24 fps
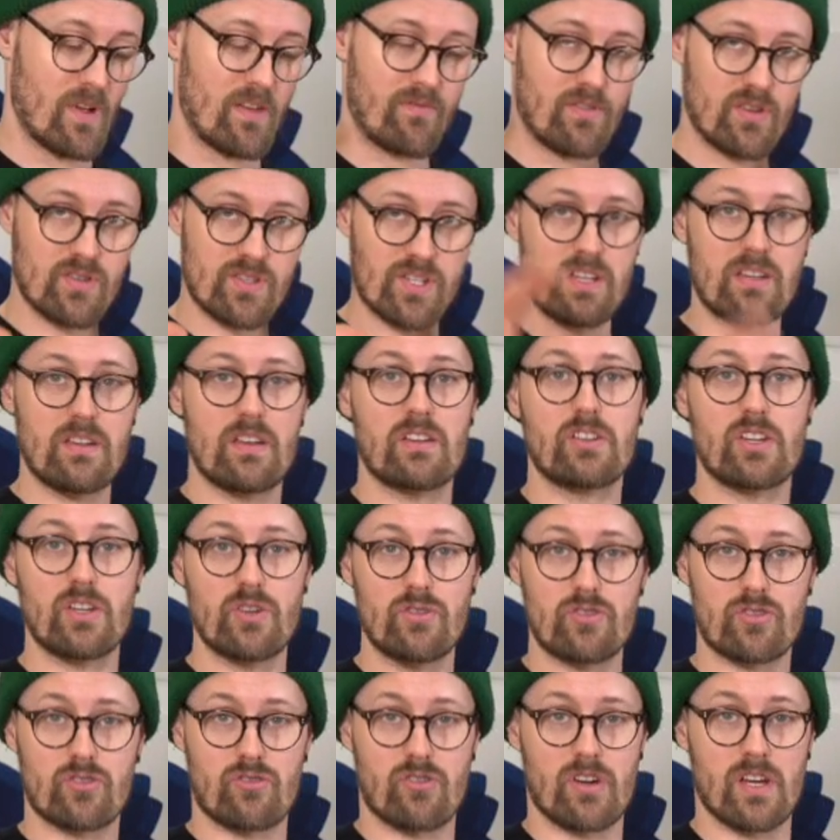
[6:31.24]
If you see a
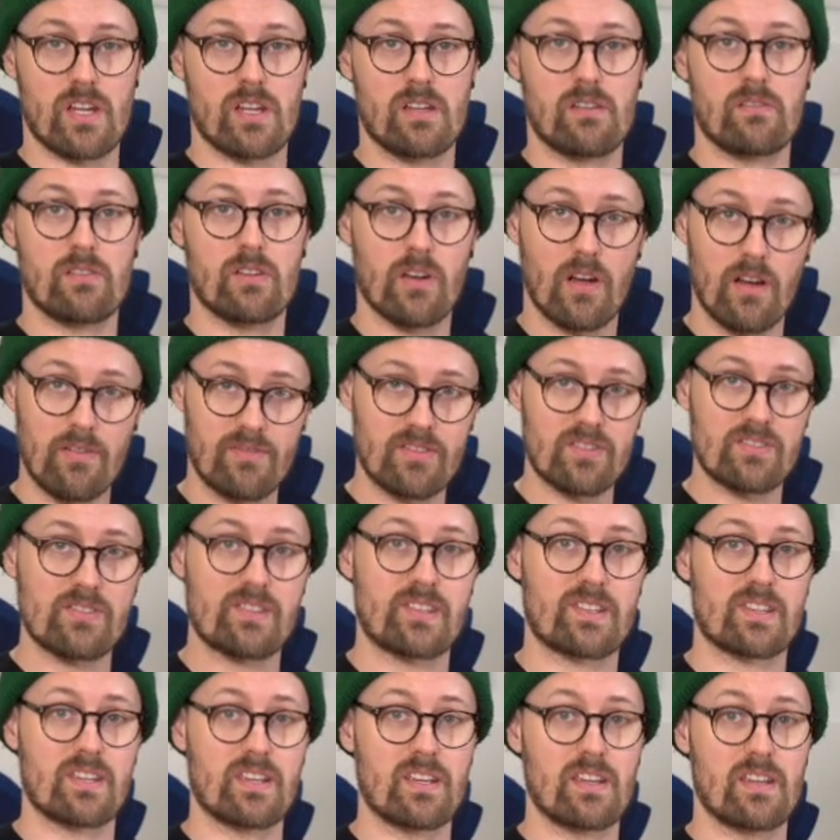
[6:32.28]
yew tree, you'll often
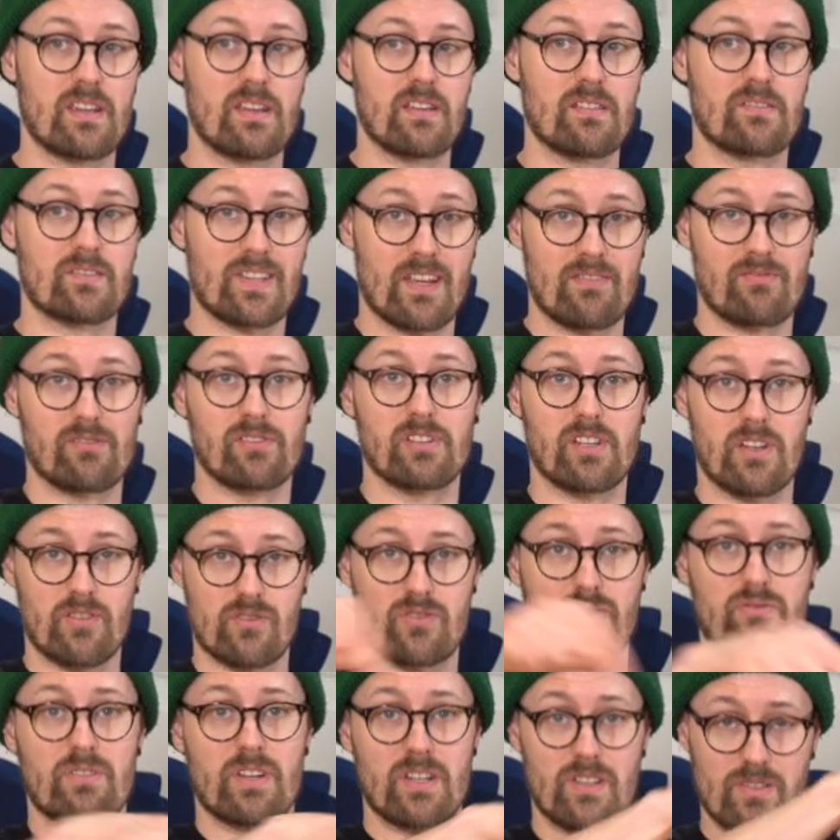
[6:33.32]
see several yew
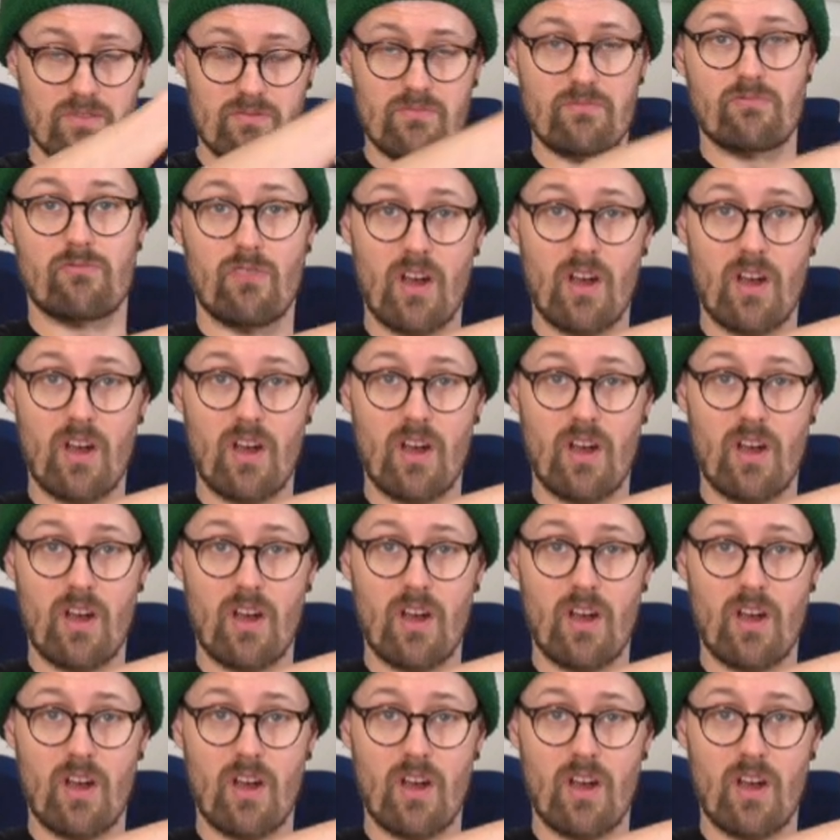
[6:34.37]
trees